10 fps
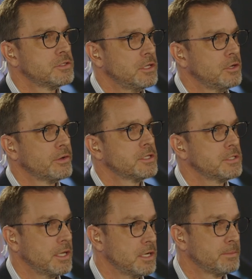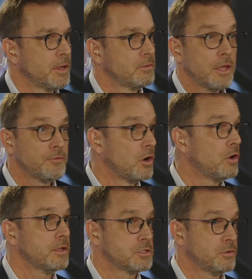that you're excited about, given
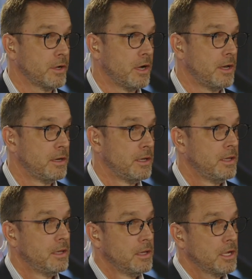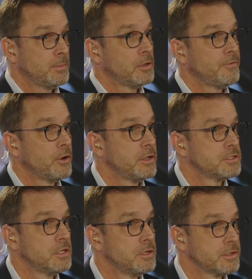all that's going on, a couple of
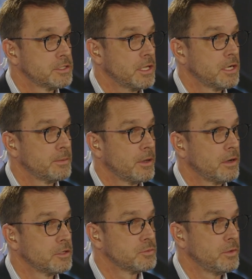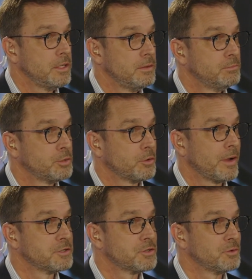areas that you're excited about as we progress through